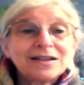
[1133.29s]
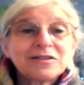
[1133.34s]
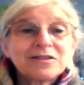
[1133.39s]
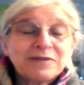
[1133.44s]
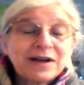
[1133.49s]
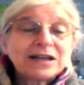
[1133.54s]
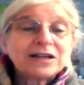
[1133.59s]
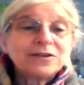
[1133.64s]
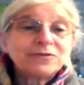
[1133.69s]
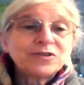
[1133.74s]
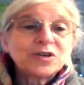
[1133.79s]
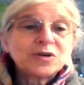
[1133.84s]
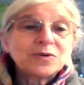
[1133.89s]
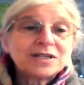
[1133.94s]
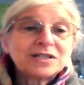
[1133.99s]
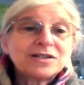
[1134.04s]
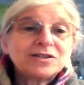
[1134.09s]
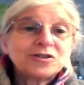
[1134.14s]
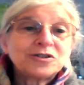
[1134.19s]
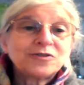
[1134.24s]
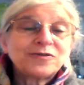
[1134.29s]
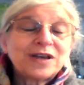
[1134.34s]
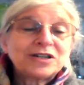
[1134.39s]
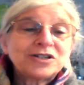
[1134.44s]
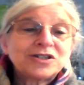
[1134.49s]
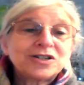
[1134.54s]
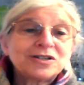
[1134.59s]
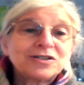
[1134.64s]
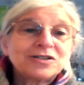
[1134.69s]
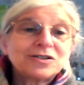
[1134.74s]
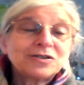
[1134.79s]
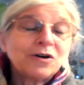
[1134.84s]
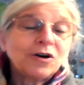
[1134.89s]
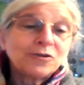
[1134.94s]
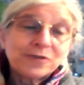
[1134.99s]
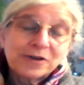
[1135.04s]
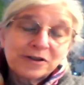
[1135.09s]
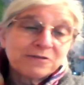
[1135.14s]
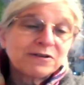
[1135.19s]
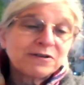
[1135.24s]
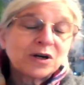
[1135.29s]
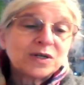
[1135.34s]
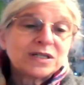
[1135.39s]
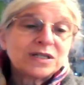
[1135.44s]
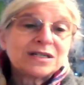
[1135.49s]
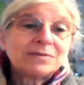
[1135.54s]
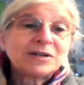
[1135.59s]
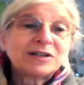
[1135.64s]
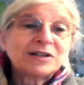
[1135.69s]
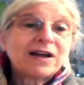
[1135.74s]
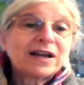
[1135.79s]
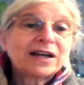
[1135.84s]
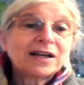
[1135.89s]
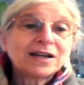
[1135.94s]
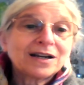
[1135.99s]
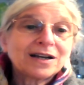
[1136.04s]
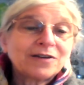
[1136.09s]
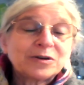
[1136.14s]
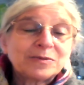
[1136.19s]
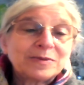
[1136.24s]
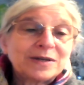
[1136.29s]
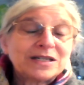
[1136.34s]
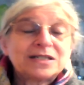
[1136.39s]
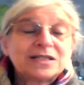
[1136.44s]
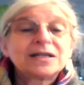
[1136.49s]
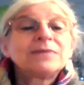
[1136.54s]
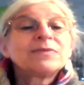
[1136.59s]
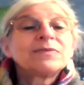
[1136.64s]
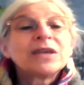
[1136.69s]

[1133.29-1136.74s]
threat of U S intervention to overthrow a democratic government.